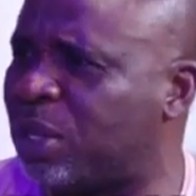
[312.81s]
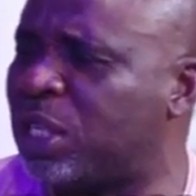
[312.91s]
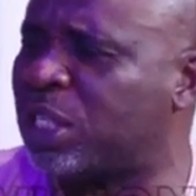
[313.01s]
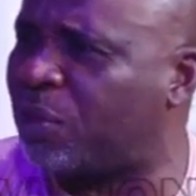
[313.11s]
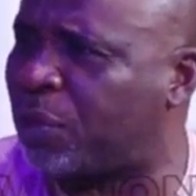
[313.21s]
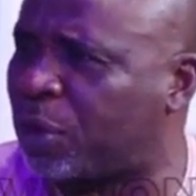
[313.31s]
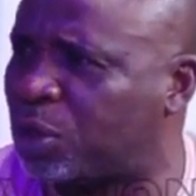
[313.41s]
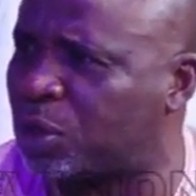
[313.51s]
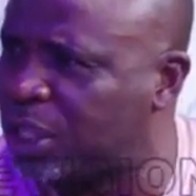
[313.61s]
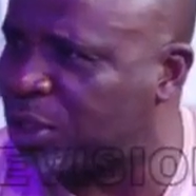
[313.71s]
instead of
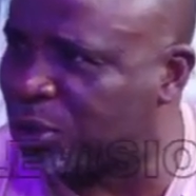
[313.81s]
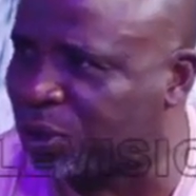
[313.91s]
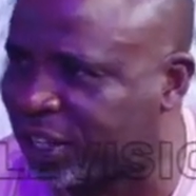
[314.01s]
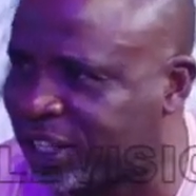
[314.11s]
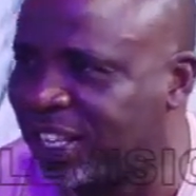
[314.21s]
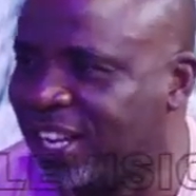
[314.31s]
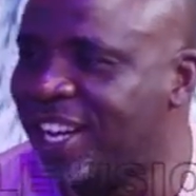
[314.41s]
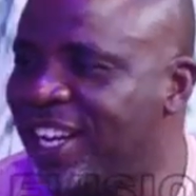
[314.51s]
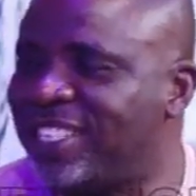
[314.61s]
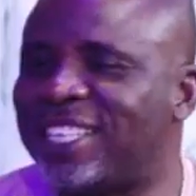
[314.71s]
us using it to do something,
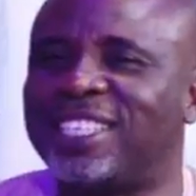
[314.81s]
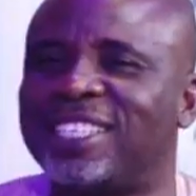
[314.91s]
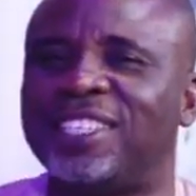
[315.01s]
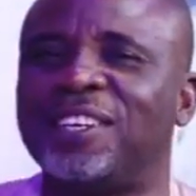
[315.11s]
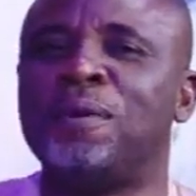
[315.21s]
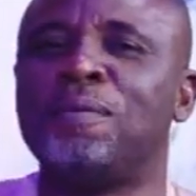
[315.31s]
it's that easy.